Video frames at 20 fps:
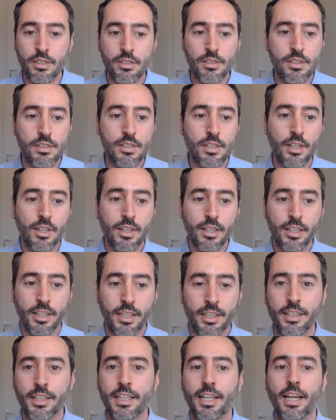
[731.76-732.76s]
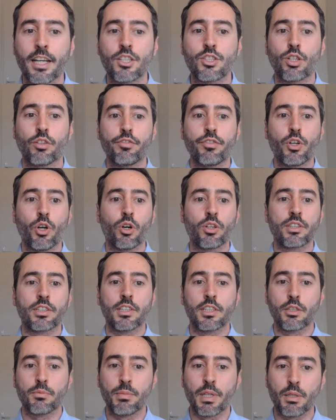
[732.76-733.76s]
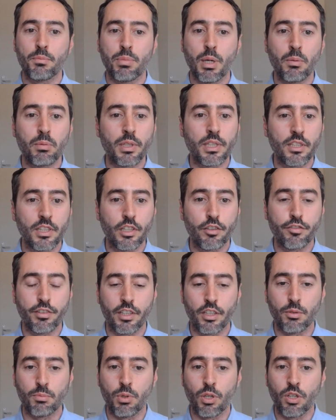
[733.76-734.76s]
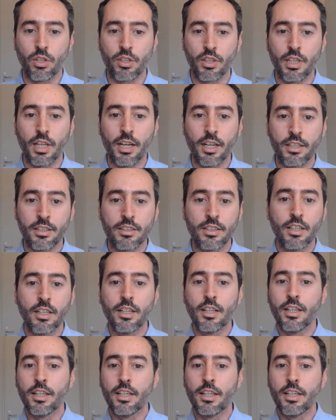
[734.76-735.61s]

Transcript: means in the case of content made publicly available online.